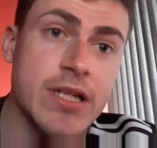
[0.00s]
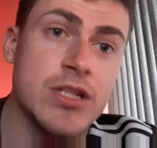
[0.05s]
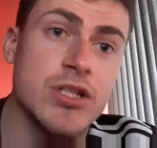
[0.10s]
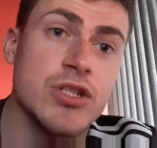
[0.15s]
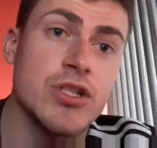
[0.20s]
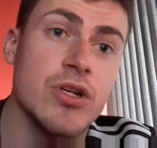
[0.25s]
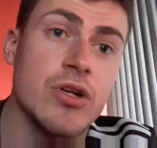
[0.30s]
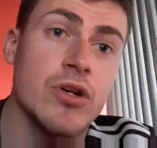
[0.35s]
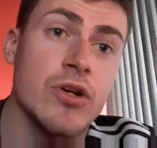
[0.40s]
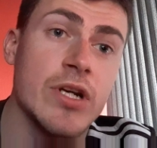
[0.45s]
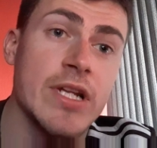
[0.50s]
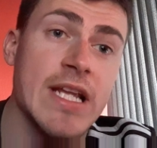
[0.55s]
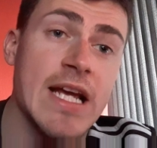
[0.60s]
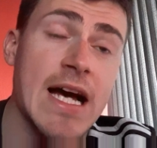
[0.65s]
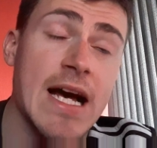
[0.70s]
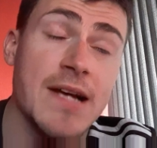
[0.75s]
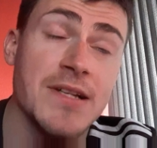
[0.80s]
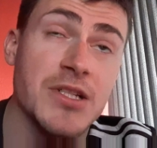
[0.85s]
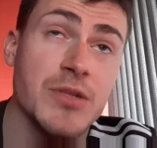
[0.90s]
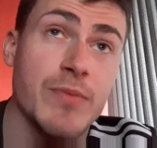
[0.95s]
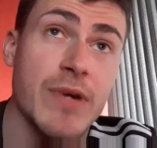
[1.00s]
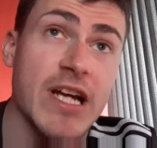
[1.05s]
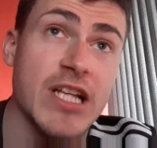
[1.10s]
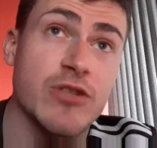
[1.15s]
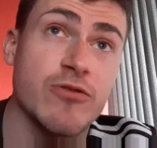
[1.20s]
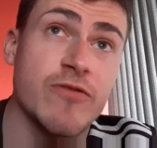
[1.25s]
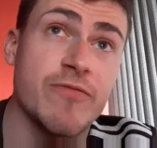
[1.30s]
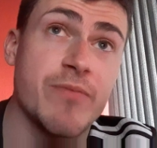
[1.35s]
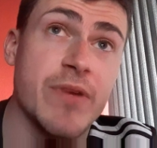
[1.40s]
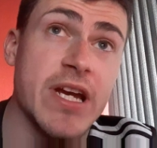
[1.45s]
so in that aspect,
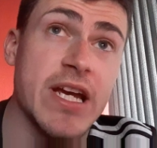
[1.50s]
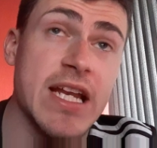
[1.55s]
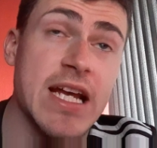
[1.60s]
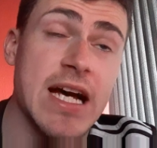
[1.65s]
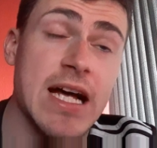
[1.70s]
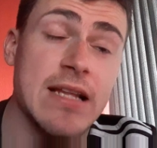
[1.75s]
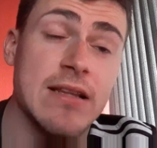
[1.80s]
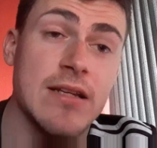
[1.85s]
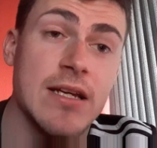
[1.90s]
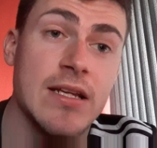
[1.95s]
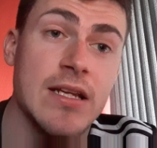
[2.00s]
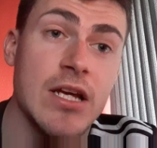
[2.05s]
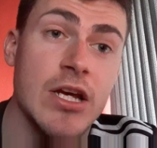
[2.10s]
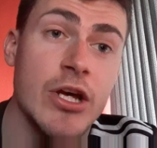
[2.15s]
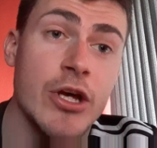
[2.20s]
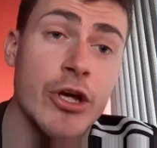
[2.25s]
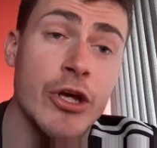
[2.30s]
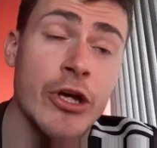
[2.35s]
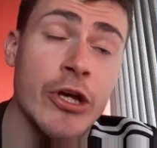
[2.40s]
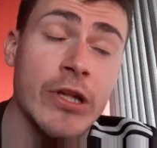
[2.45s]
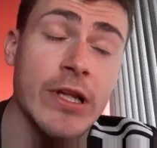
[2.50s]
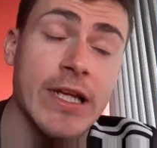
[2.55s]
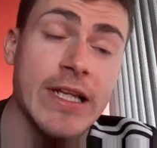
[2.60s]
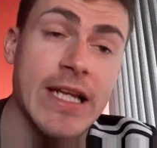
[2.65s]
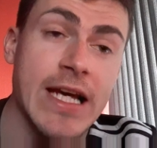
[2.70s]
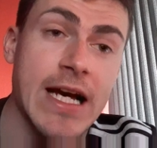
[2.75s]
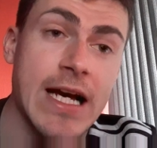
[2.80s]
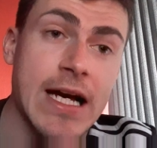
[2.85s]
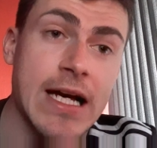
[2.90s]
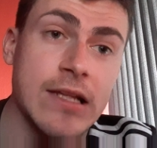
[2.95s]
we've been handed a Erling
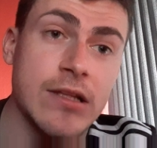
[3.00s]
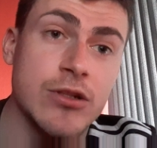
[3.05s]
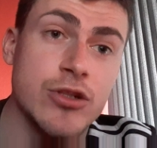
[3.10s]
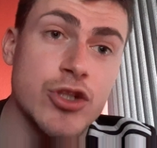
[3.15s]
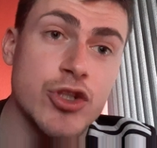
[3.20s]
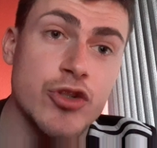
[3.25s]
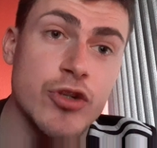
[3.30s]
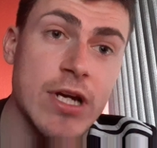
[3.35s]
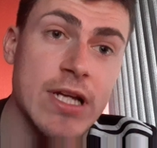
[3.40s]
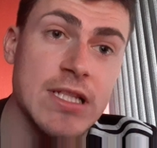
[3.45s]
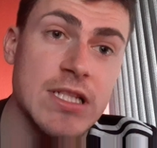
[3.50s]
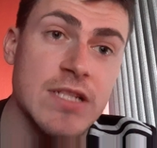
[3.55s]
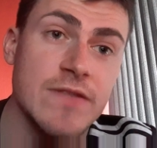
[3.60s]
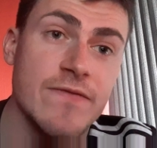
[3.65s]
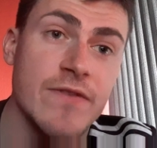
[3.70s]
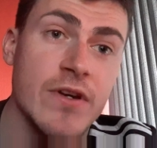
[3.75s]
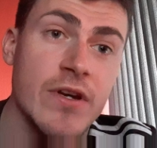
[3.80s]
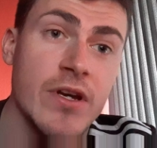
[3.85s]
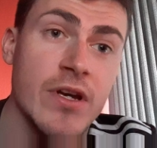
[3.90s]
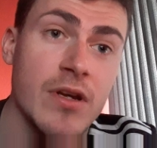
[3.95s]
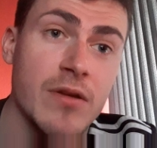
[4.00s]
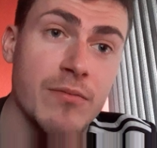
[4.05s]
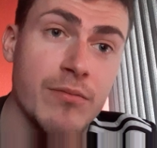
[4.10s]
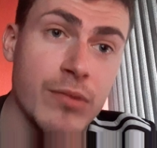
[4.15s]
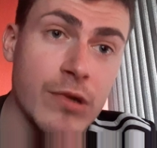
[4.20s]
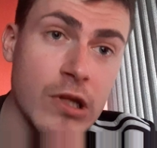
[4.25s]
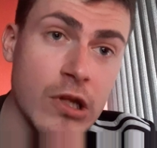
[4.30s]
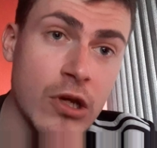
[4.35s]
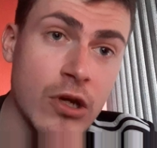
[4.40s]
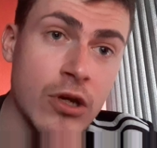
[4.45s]
Haaland transfer
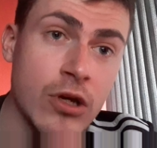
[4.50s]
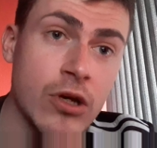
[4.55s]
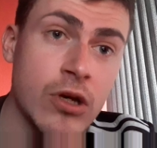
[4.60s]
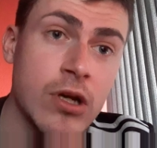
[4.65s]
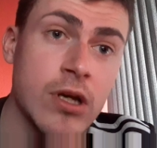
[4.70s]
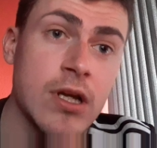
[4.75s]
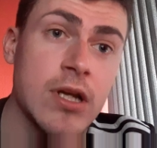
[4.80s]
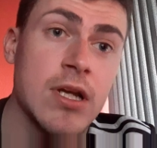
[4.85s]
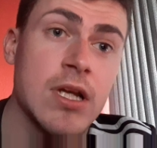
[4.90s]
blow.